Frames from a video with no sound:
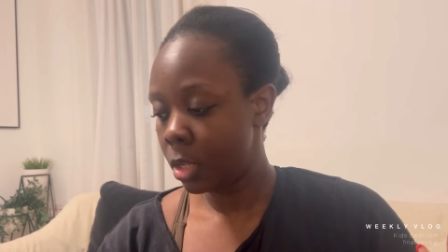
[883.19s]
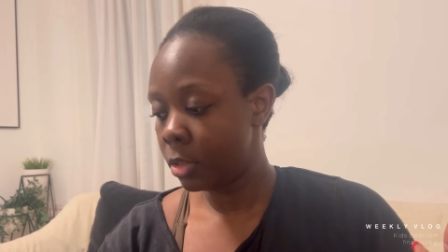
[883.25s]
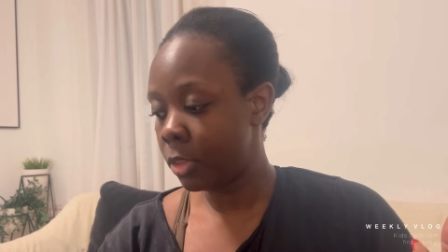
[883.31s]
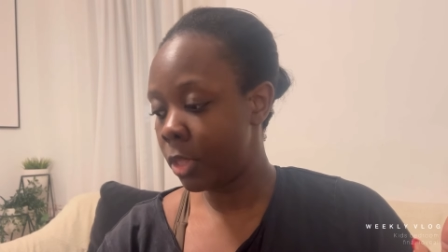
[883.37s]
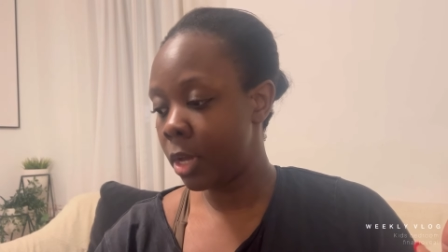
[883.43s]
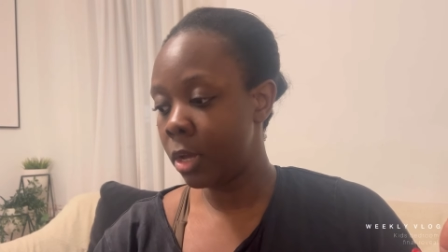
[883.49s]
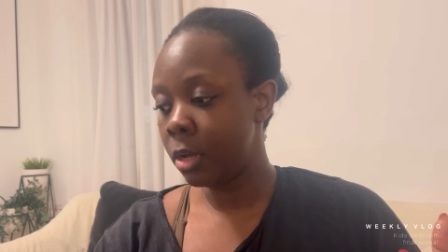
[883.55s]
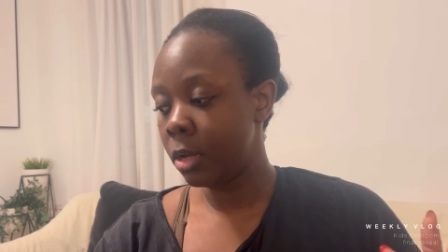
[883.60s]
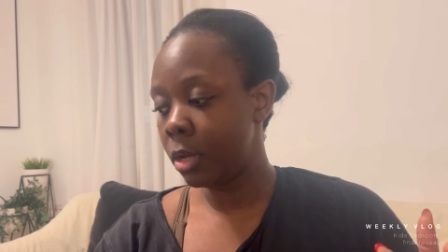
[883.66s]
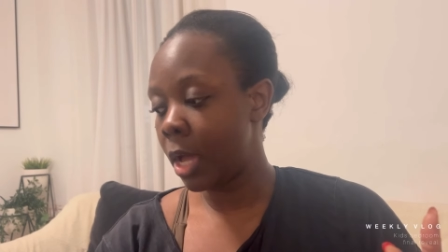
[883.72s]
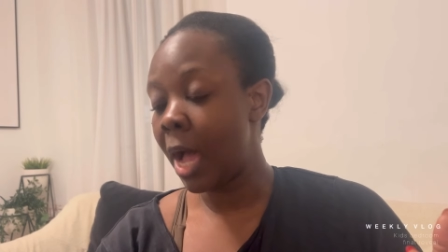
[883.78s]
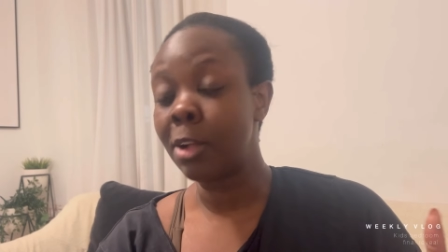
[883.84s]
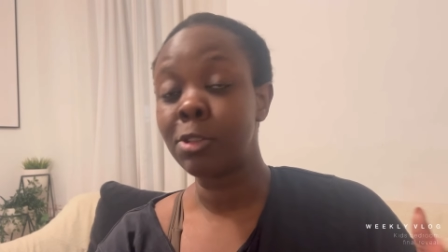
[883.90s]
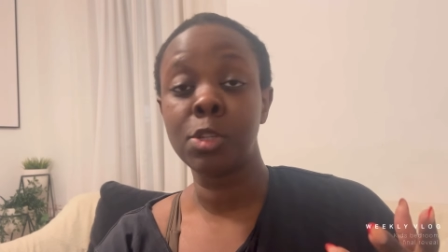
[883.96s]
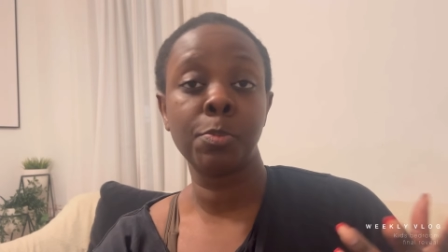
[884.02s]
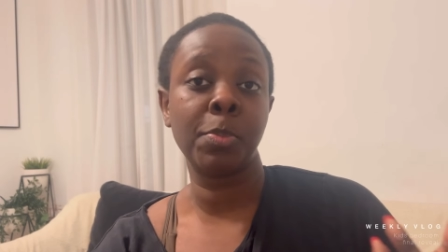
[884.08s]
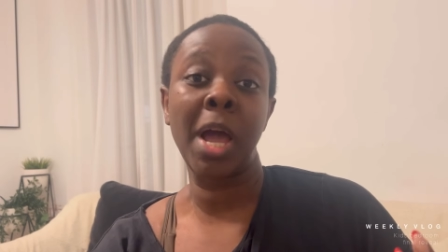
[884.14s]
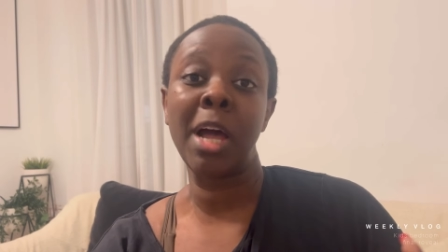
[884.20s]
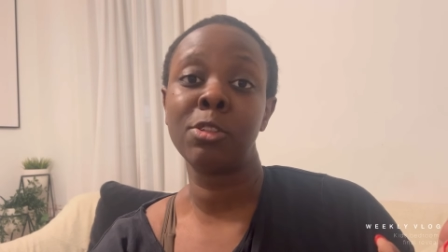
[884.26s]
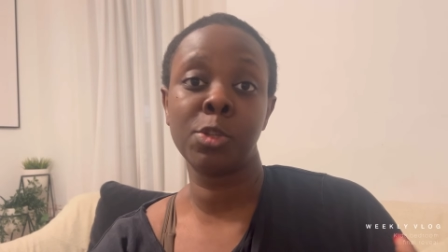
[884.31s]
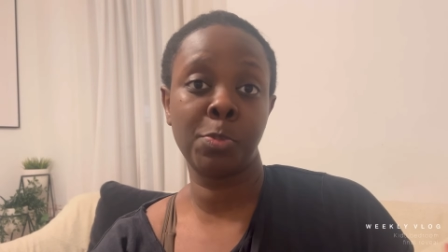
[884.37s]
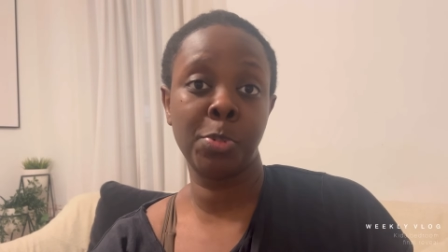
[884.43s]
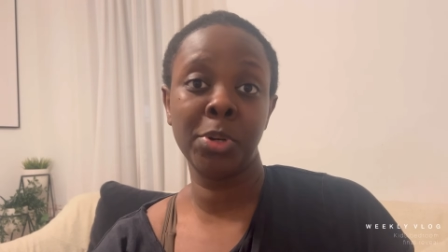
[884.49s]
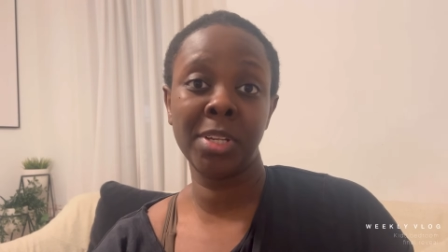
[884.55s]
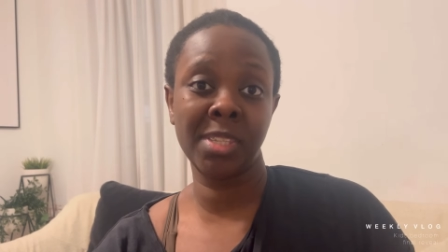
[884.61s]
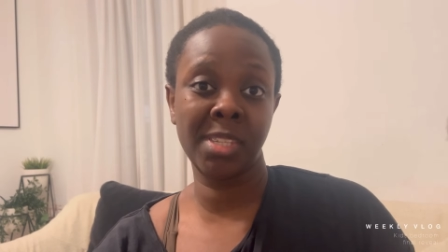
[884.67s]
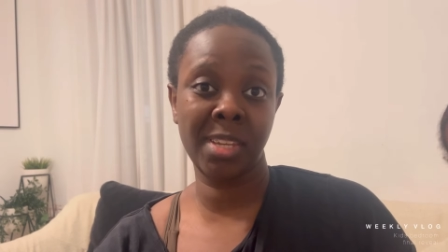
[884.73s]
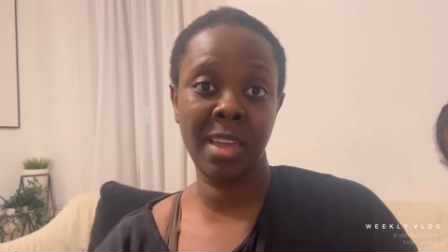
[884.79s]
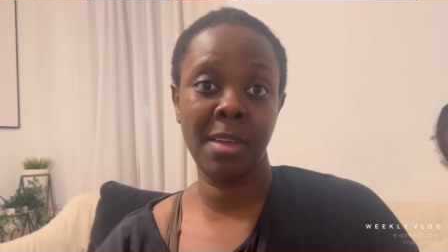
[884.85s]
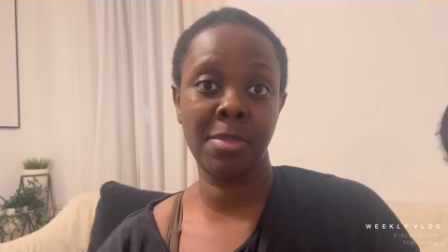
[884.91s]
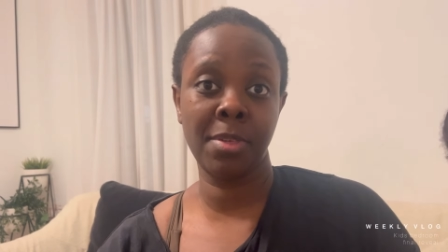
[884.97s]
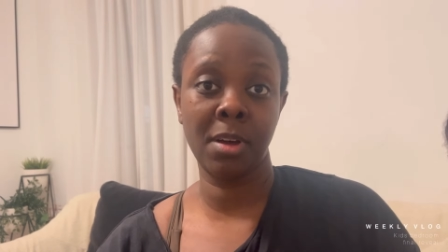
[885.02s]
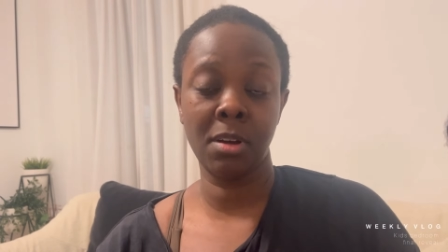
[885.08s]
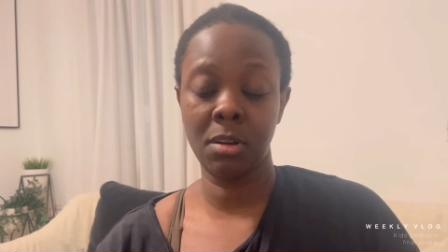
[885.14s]
the how to how to put it
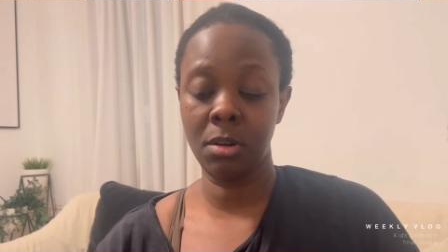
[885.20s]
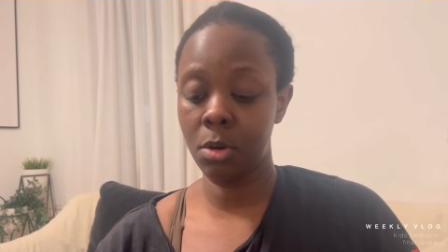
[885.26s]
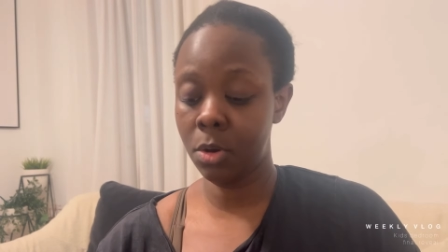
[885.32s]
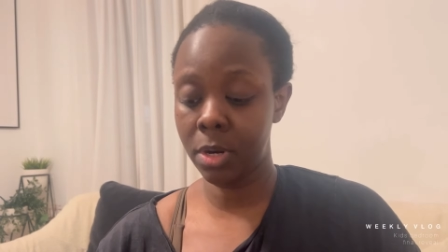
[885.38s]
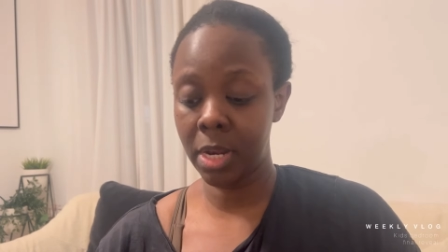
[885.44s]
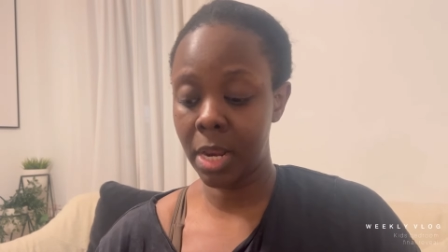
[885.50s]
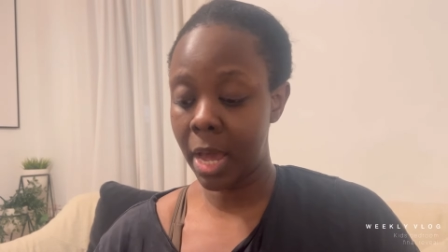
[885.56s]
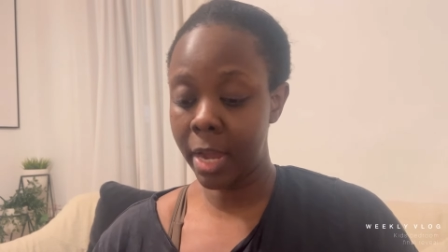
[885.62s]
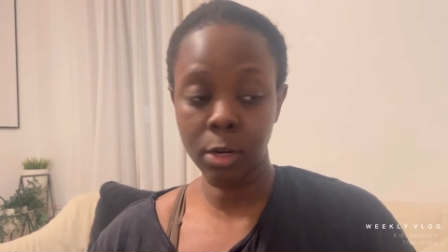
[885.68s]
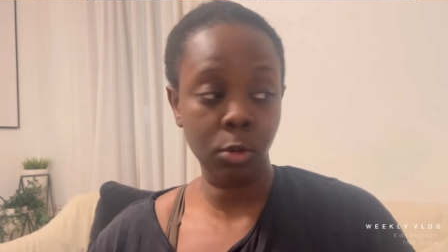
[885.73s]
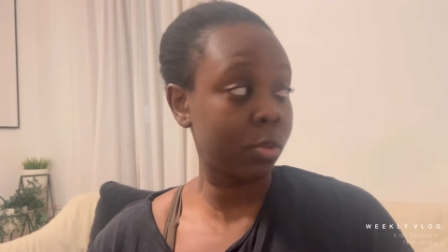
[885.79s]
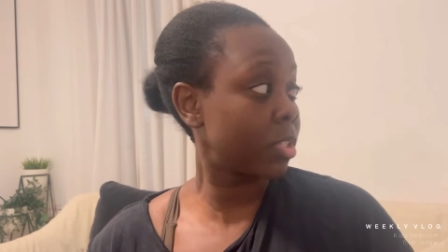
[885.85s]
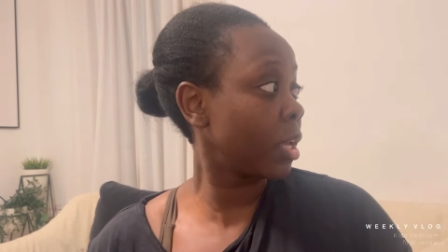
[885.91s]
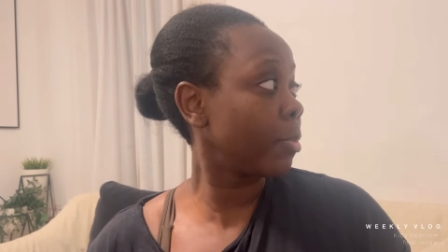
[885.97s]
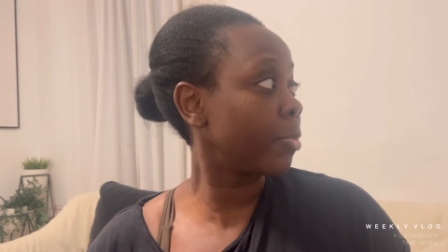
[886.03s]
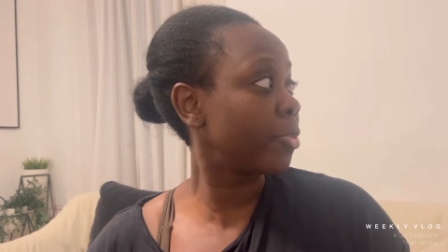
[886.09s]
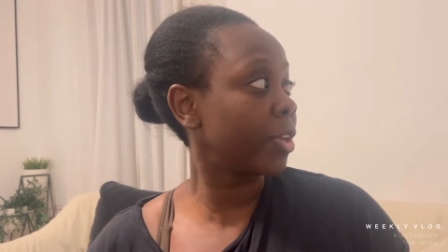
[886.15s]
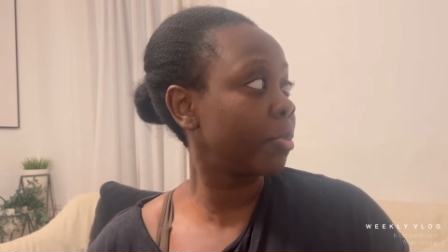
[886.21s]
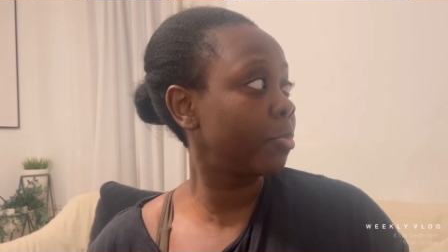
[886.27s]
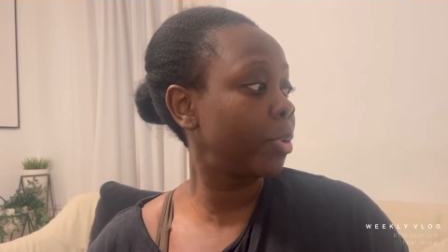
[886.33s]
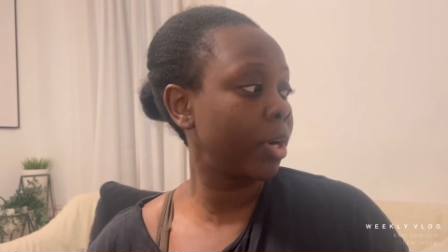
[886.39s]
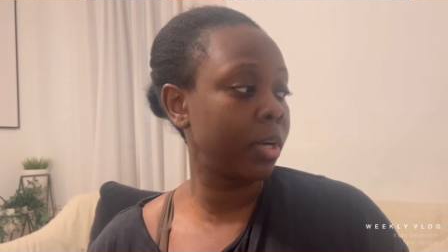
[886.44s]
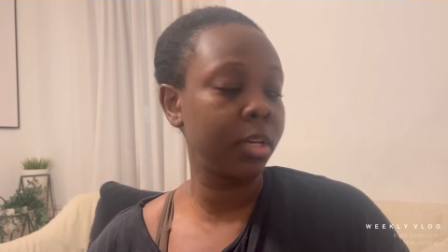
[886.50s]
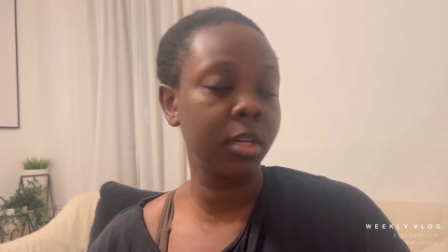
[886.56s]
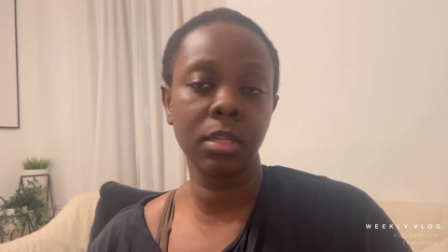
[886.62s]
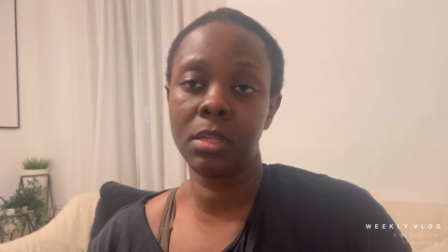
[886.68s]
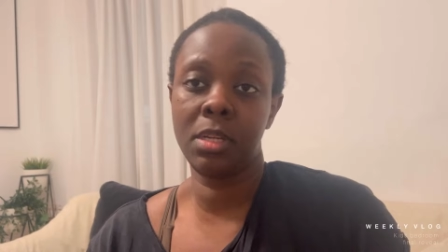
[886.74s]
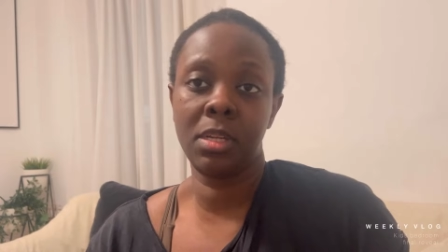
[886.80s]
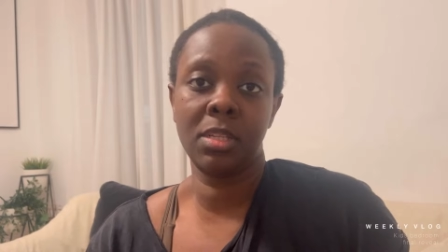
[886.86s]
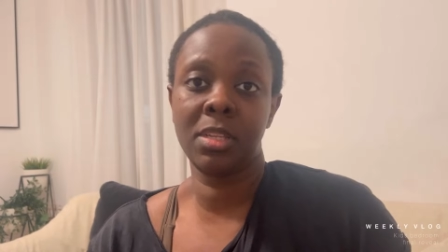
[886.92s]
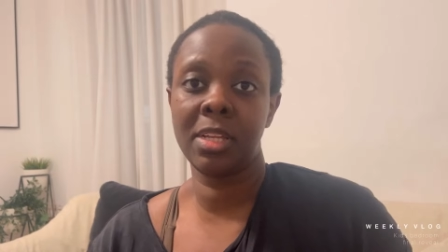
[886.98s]
together online or something but it,